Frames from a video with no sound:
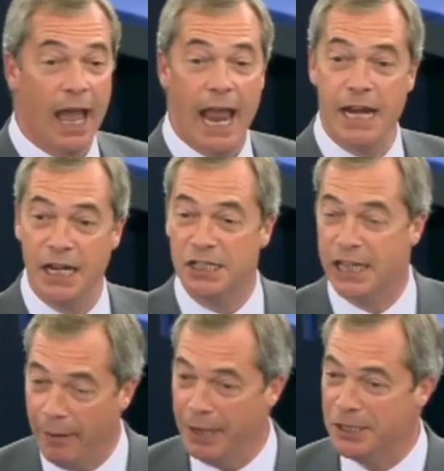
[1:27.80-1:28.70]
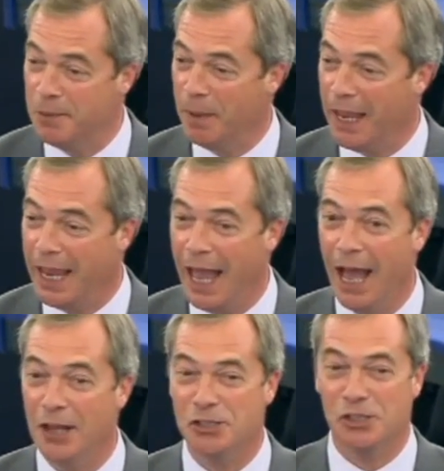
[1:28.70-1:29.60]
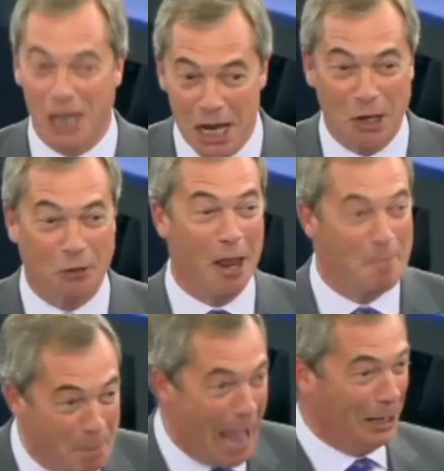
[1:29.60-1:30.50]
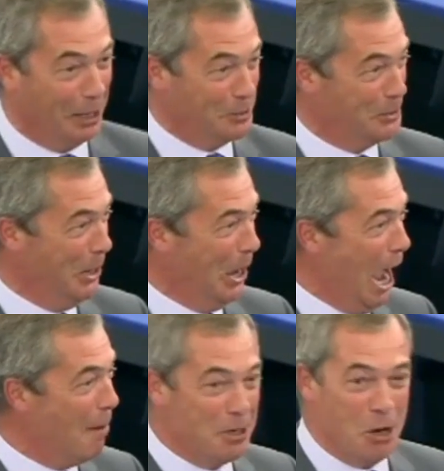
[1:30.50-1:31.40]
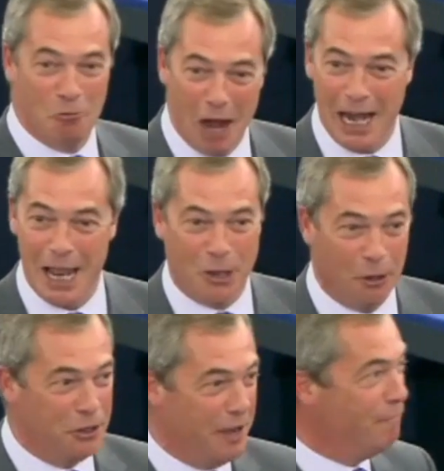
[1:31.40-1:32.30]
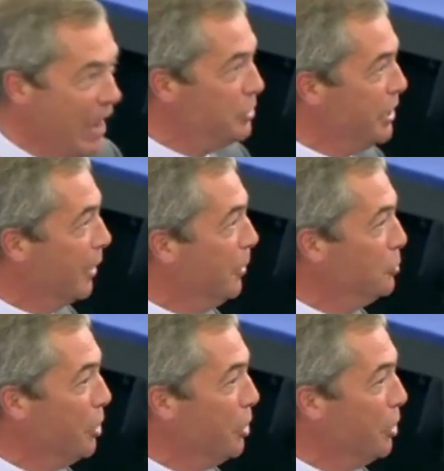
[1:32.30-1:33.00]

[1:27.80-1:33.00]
it is going to be a secret ballot. I mean, you really couldn't invent it, could